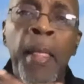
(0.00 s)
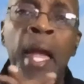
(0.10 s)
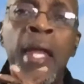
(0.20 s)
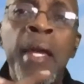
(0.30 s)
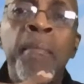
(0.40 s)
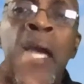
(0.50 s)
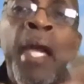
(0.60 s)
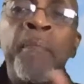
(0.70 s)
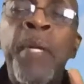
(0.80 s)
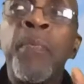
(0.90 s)
And it
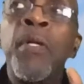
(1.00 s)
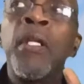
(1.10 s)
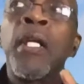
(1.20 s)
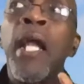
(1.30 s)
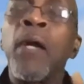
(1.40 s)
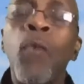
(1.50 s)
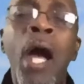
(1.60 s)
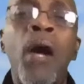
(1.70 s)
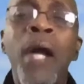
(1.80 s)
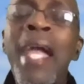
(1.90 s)
made people look like,
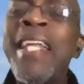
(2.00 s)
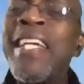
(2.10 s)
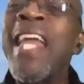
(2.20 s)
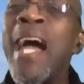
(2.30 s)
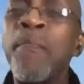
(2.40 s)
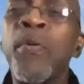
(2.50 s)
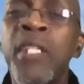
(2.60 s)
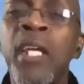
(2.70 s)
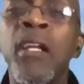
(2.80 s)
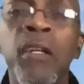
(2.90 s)
wow, 89% of the